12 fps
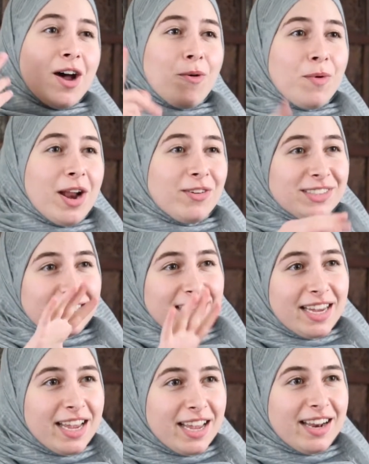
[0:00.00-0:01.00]
when I was a
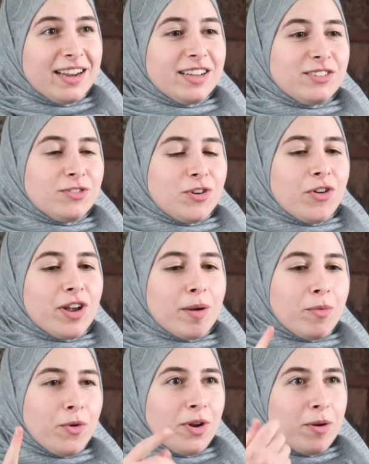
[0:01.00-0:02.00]
kid is growing
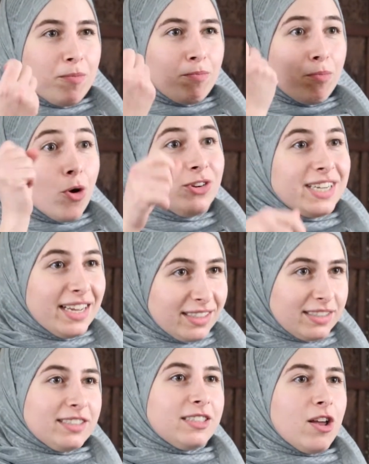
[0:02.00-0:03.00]
up going to
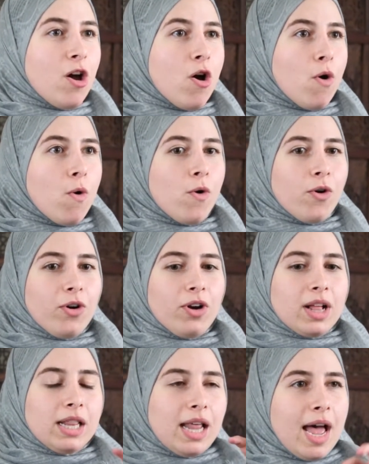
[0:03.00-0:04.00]
protests
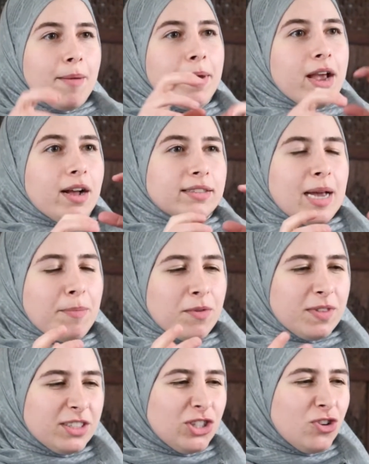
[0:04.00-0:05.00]
or climbing on top
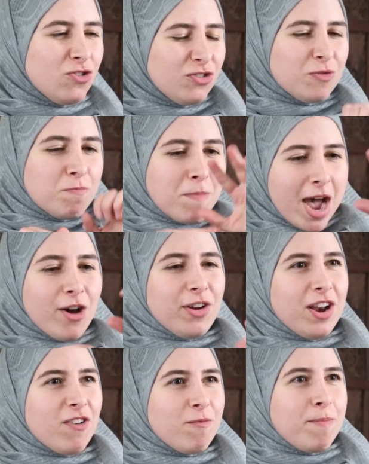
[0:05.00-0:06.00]
of this huge
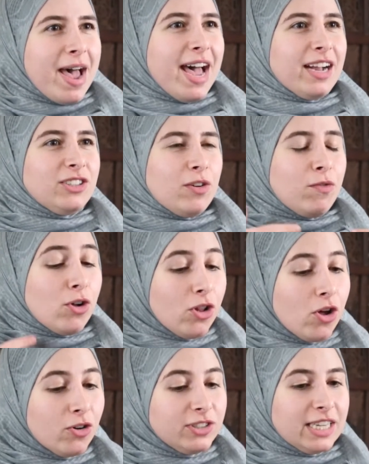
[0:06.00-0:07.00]
mountain of bags of
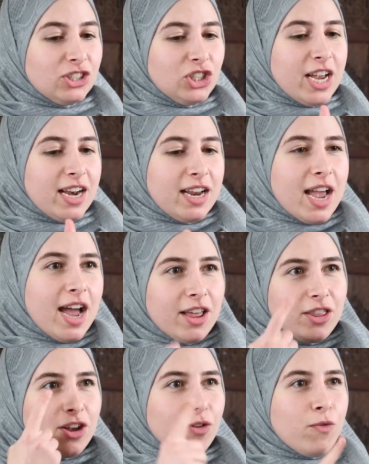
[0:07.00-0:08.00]
clothes that she had
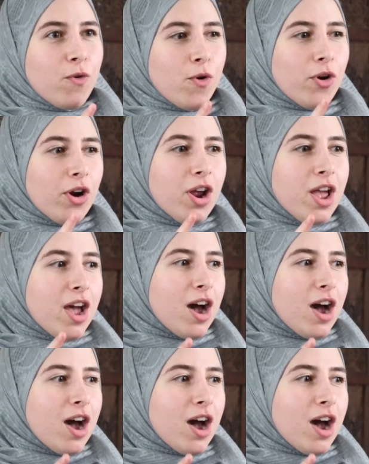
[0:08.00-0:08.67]
gathered for